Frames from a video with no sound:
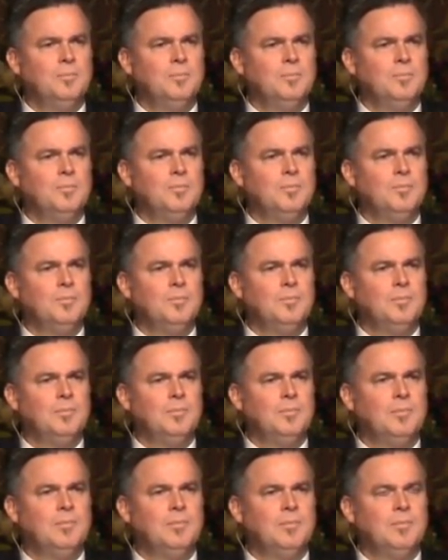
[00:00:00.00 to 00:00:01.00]

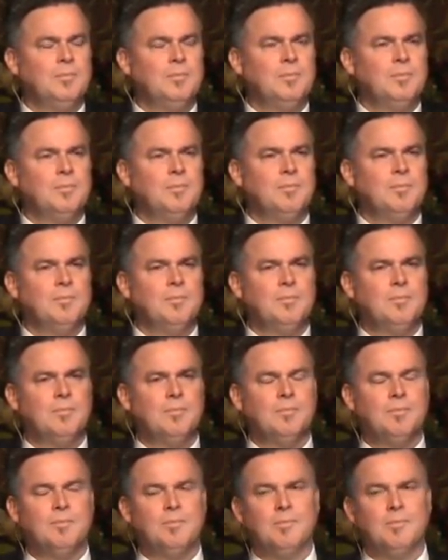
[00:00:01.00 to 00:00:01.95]
(no one is talking)